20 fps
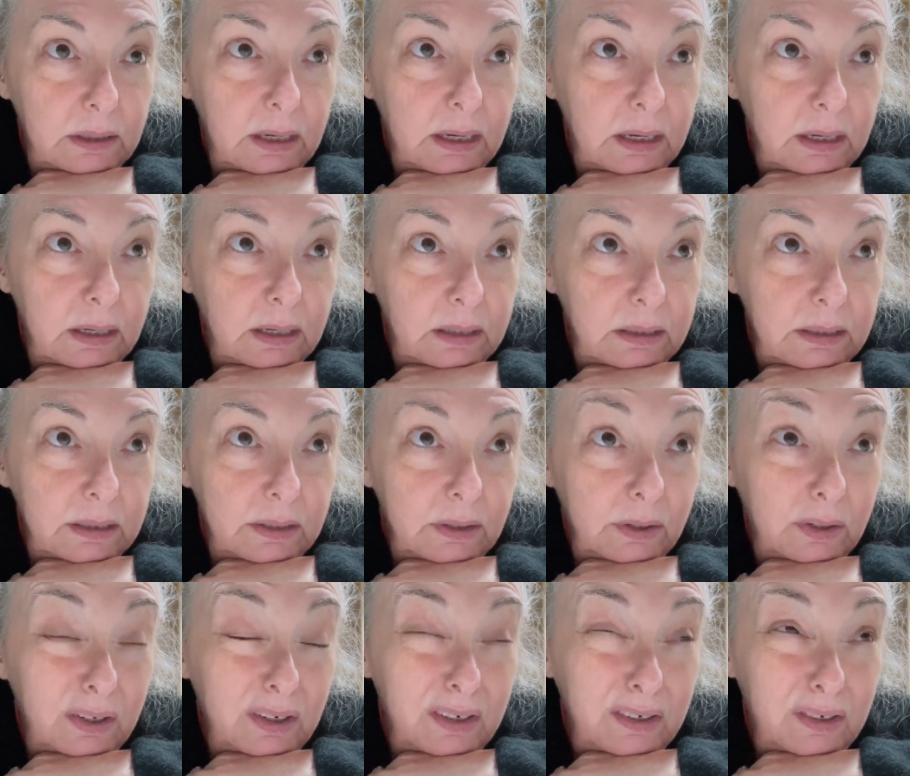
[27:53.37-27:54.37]
and they're
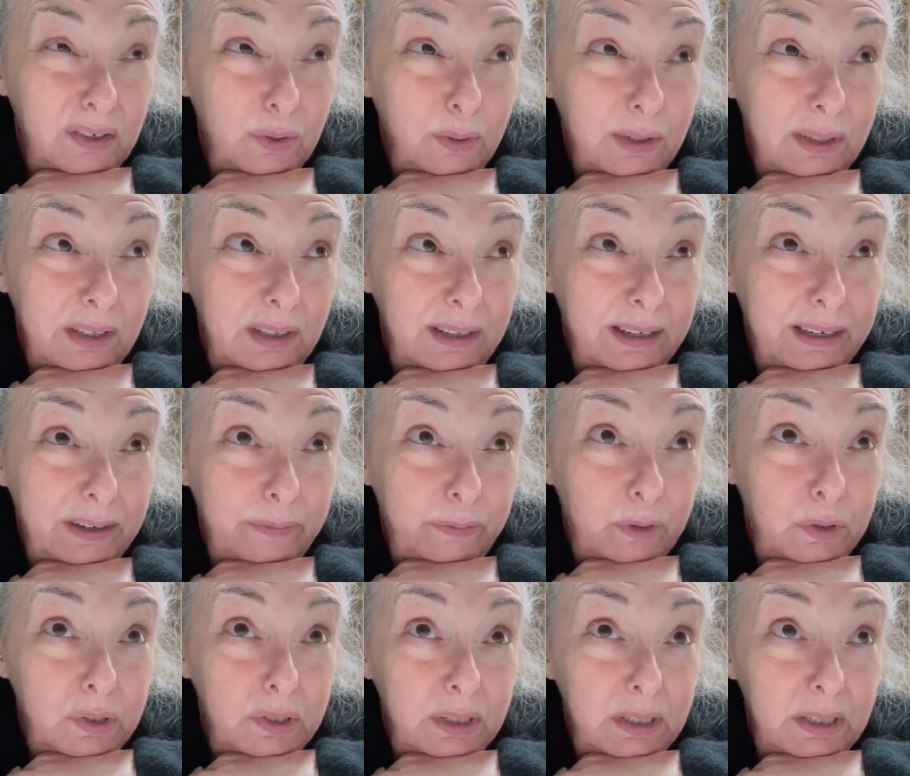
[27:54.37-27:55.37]
going to do it like
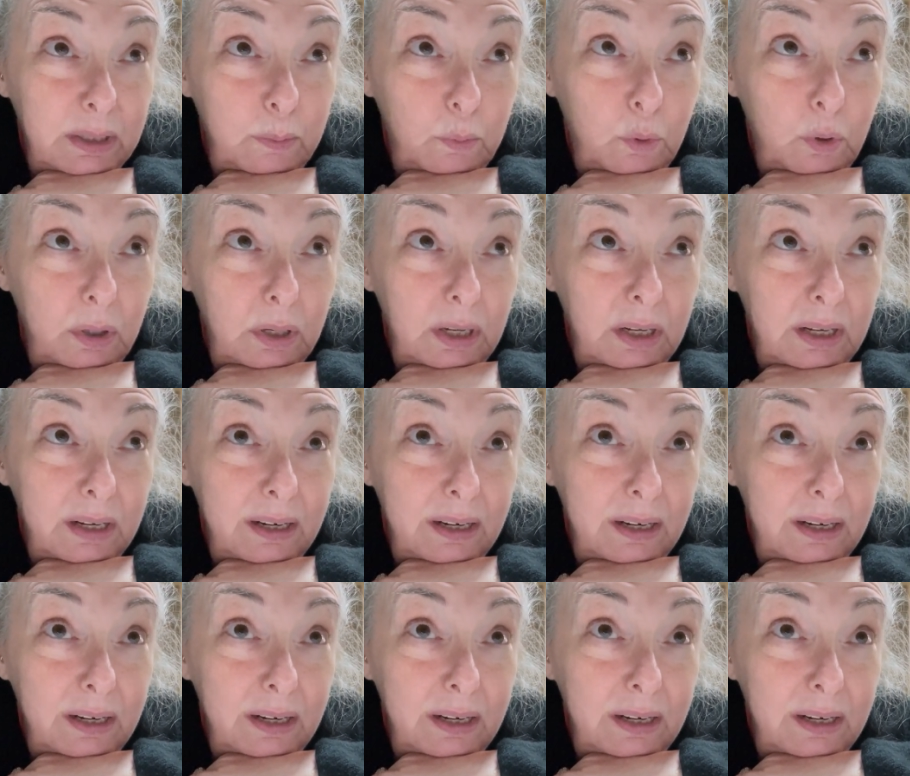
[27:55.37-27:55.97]
first thing in the morning,